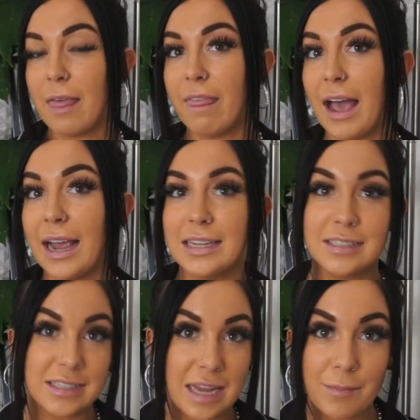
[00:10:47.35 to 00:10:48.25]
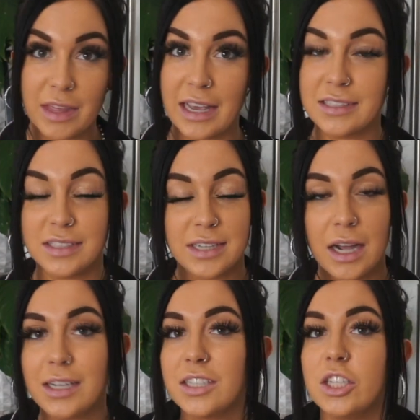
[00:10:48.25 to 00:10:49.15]
that is the same thing as the
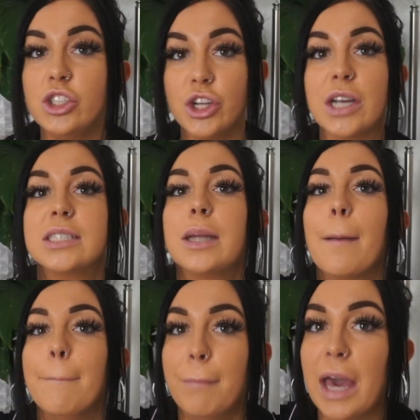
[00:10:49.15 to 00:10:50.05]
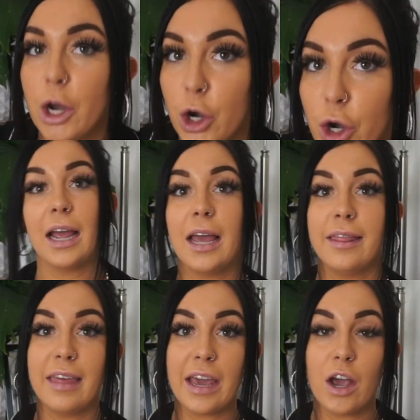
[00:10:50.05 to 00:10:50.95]
Tux, just better.
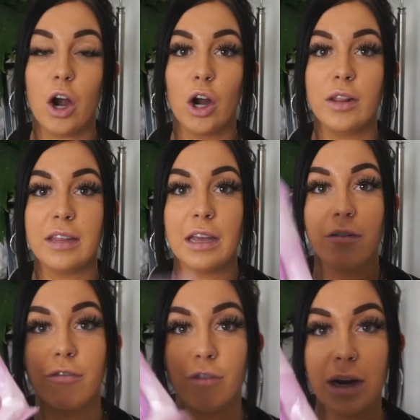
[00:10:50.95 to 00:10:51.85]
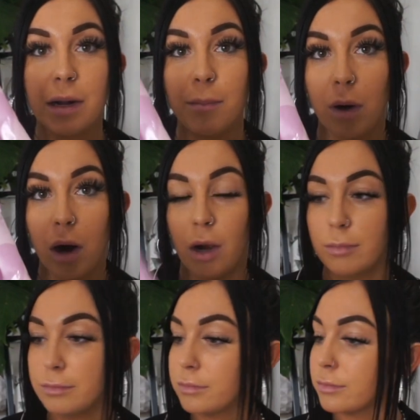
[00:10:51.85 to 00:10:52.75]
They are the Freedom
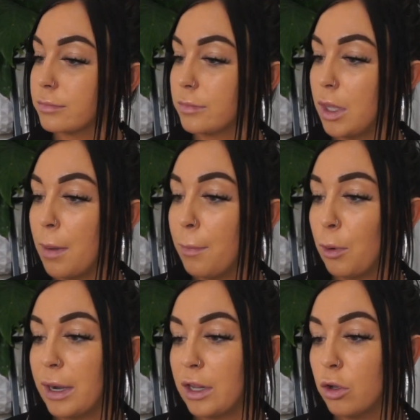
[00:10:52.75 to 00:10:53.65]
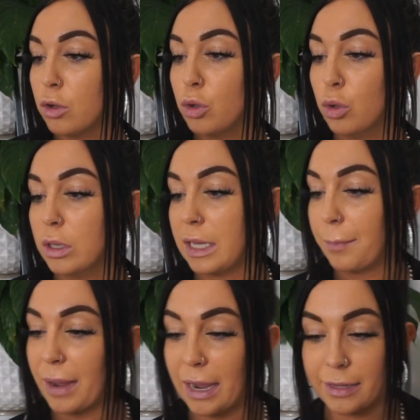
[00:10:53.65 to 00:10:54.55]
Mom Perennial Cooling
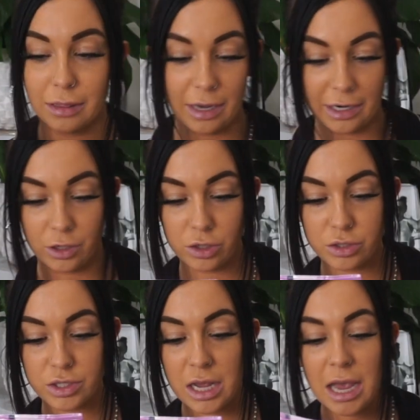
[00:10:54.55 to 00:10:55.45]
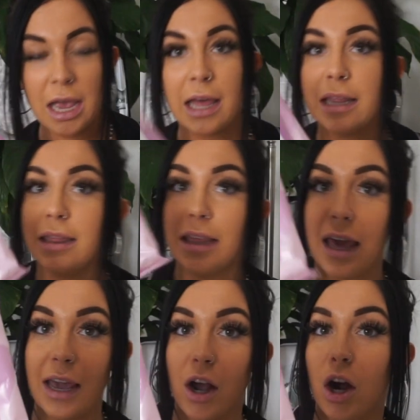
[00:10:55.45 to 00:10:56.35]
Pad Liners.
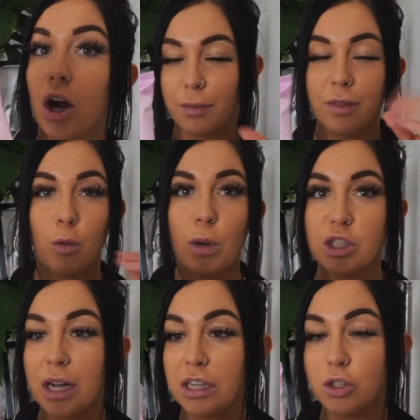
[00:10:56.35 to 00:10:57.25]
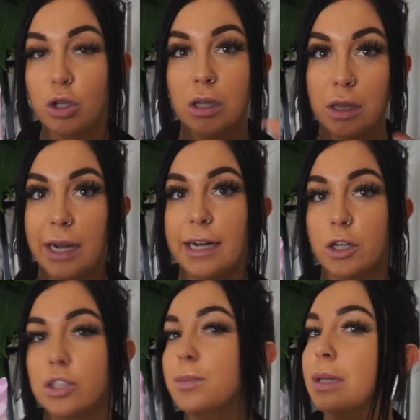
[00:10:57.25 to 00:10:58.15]
They are the Witch Hazel
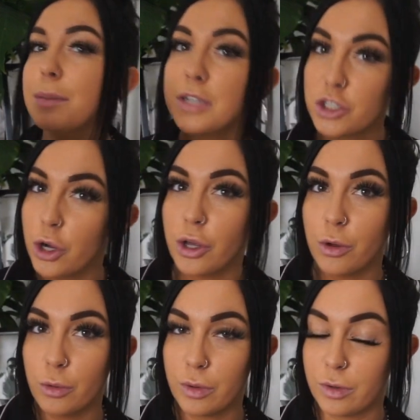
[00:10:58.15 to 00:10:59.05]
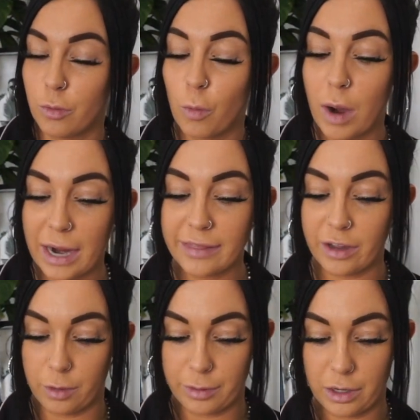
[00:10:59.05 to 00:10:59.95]
liners, but let me show you why
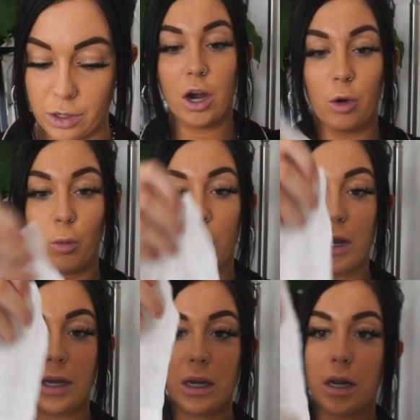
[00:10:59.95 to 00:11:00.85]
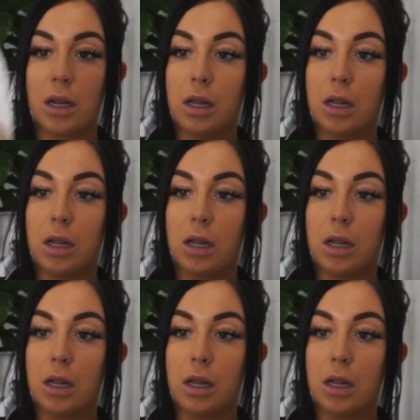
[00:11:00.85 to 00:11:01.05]
they're better. Are one